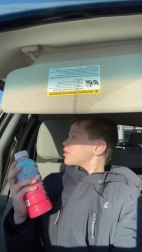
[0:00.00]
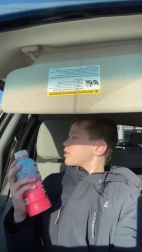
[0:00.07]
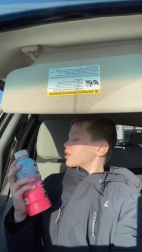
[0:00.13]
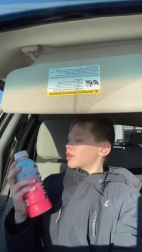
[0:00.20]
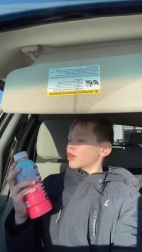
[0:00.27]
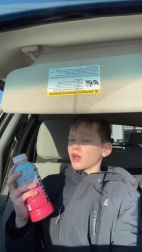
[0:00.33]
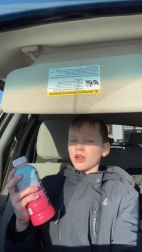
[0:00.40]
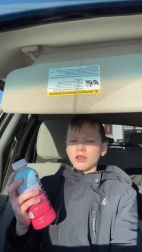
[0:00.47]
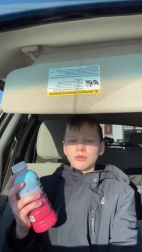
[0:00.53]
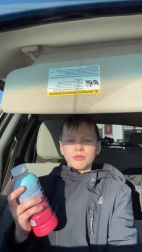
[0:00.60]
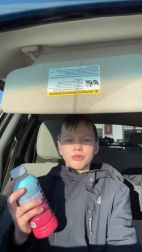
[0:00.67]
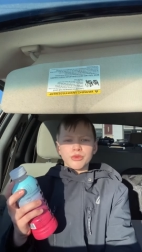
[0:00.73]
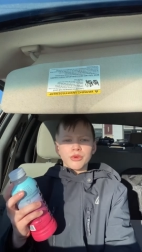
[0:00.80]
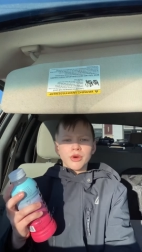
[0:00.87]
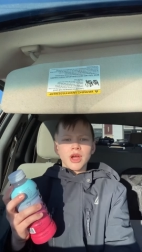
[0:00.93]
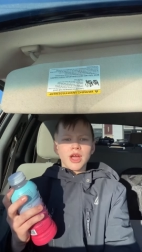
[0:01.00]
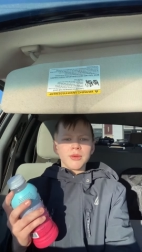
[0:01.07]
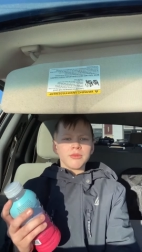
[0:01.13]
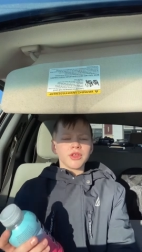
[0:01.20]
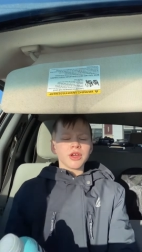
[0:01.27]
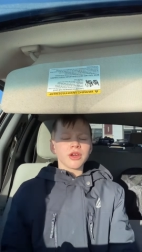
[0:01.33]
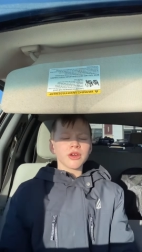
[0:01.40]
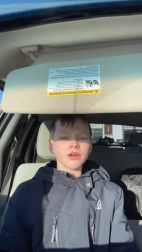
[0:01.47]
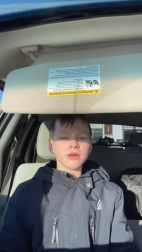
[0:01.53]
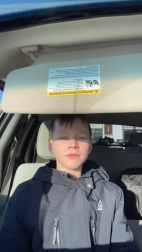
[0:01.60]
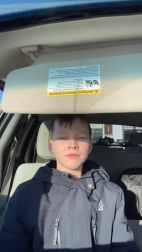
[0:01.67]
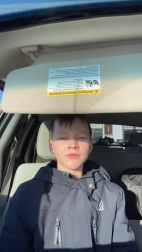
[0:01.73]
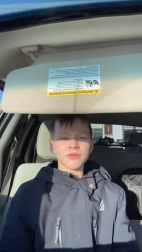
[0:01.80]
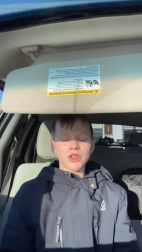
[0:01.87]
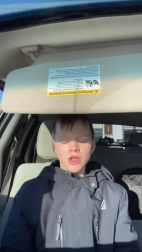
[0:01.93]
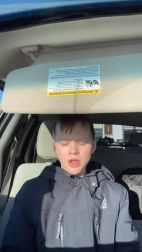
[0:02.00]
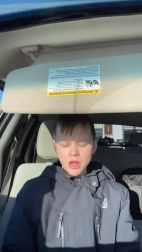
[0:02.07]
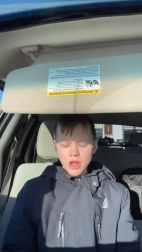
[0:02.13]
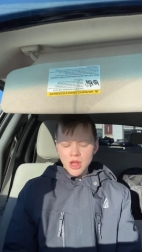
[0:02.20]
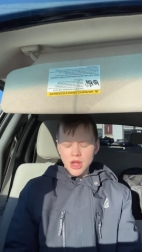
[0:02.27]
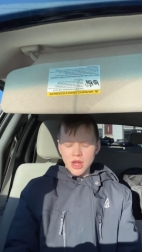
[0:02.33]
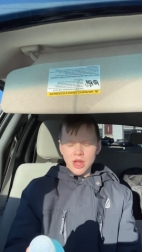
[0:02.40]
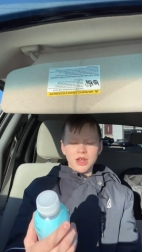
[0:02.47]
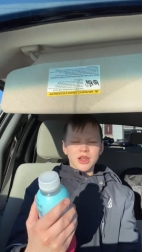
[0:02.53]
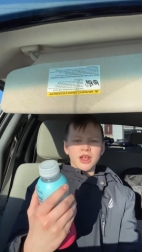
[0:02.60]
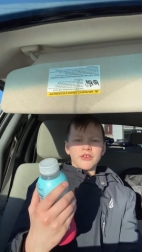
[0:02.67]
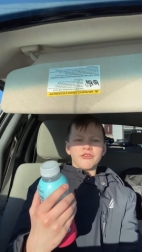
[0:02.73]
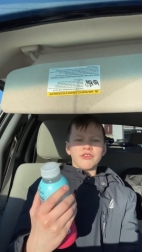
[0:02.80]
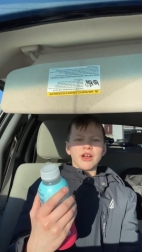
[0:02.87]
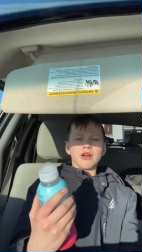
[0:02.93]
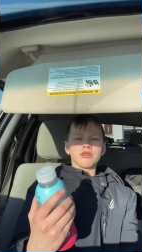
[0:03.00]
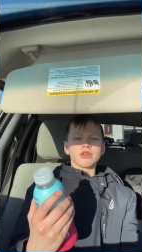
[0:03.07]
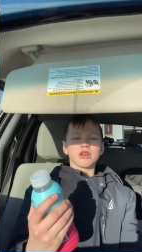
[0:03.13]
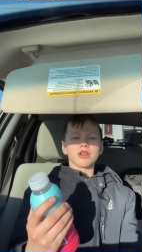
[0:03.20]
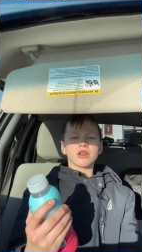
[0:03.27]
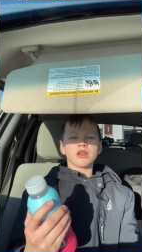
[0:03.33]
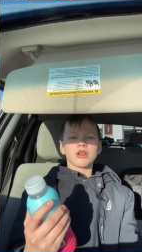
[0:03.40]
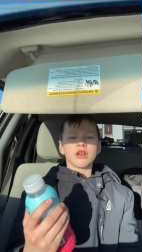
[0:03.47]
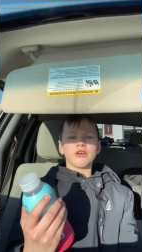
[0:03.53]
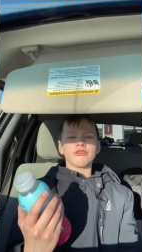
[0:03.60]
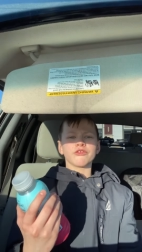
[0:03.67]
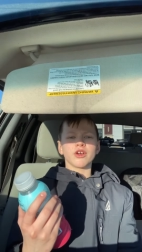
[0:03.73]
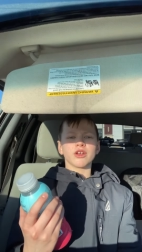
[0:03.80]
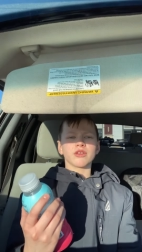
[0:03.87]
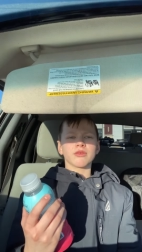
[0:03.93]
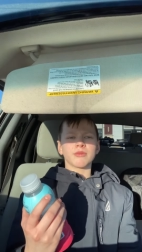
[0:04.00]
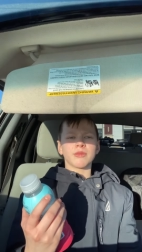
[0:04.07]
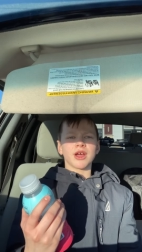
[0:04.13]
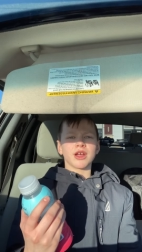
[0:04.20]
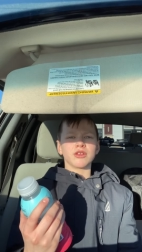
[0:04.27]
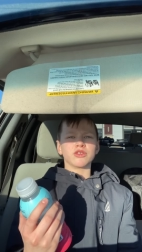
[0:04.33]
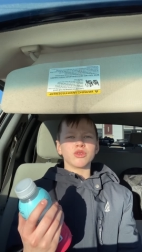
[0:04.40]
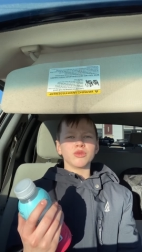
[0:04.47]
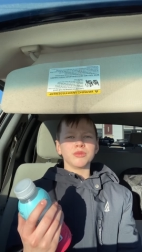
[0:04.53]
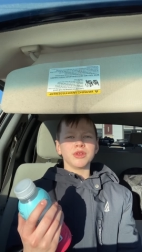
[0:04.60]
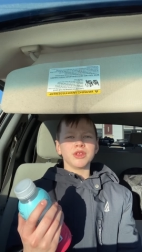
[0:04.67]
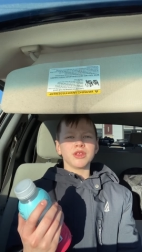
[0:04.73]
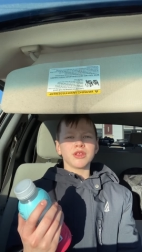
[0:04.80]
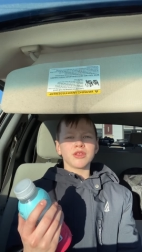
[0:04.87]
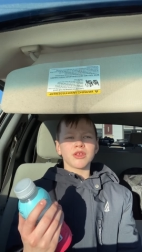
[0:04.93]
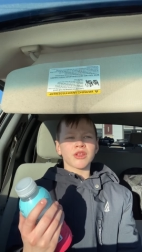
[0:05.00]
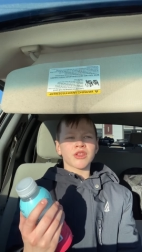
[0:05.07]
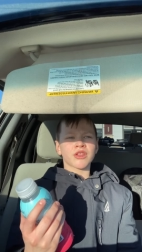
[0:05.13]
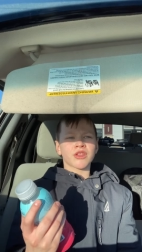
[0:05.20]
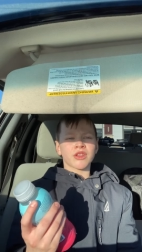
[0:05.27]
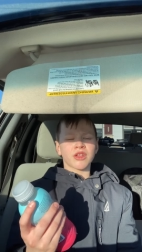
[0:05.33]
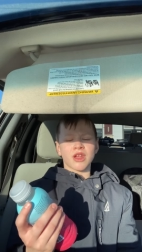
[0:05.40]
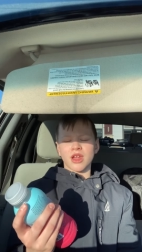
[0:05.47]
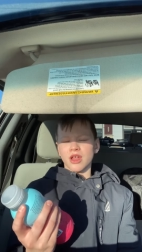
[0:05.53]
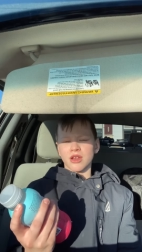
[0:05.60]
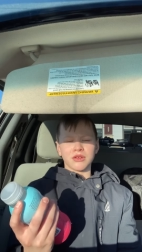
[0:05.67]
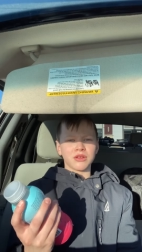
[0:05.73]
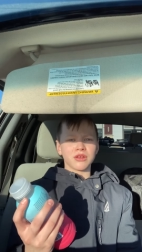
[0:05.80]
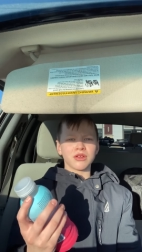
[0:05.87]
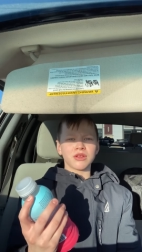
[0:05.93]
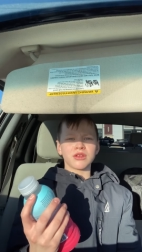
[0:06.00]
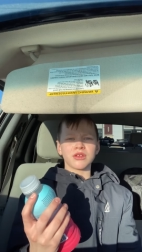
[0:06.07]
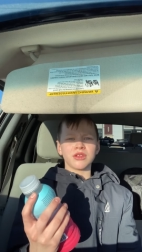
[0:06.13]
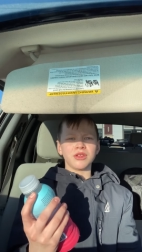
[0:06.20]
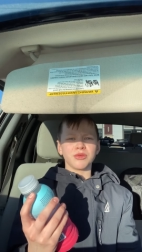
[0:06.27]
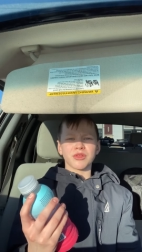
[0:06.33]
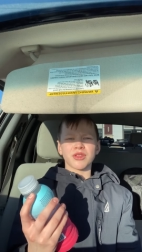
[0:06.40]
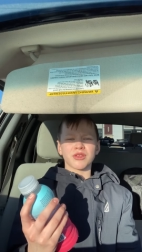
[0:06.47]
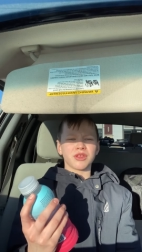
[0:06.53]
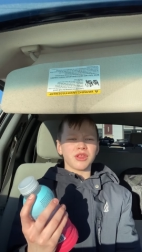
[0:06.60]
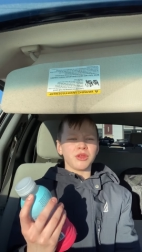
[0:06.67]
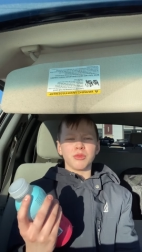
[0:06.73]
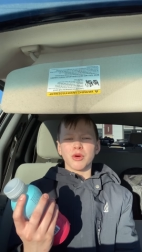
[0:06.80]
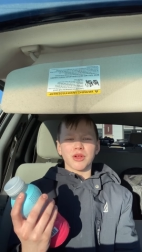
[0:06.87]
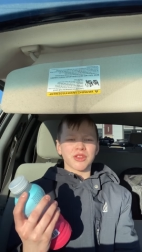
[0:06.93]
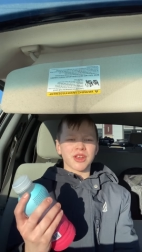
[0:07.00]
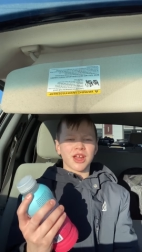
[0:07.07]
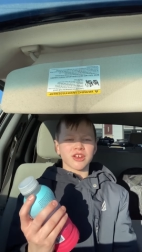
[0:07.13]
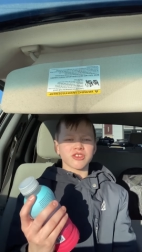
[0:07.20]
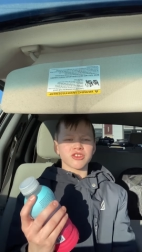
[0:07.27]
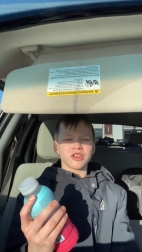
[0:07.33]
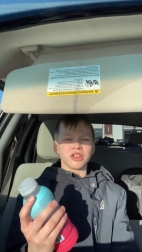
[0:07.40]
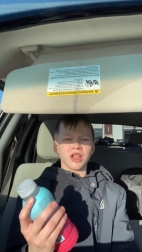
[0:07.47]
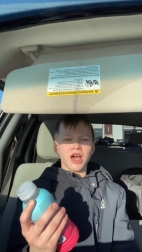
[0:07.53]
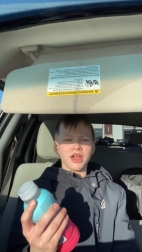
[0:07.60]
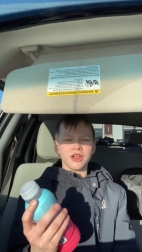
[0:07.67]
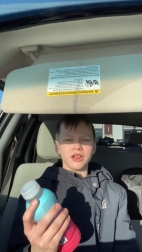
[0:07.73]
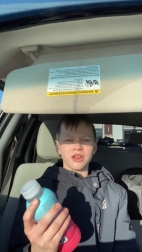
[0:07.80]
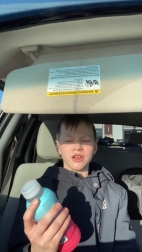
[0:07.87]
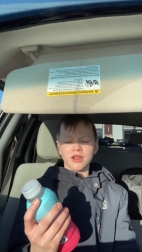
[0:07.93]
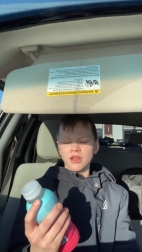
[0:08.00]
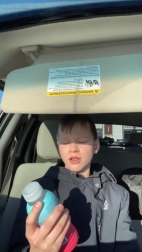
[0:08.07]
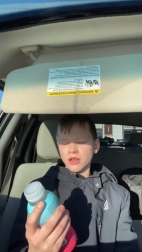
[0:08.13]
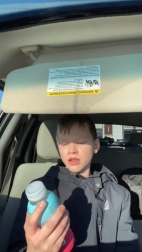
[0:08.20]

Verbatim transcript: They got Prime there, and I found it. A friend of mine told me this, and he was he wasn't actually lying.